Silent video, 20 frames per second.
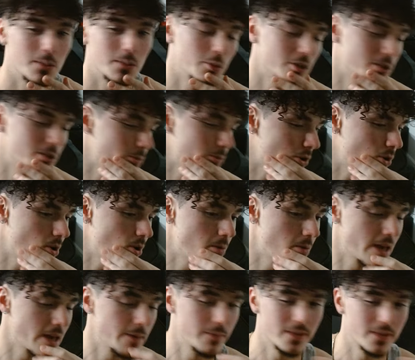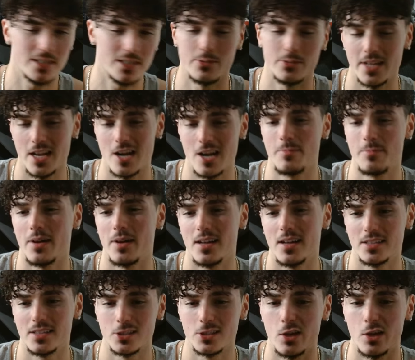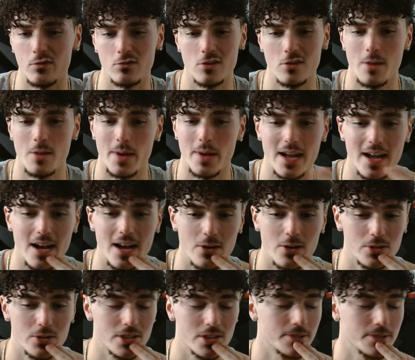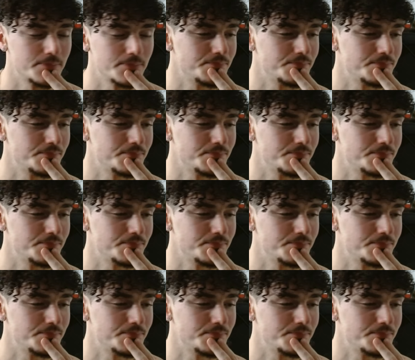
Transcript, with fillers: in with the Mercari payments. It was AirPods stuff around my house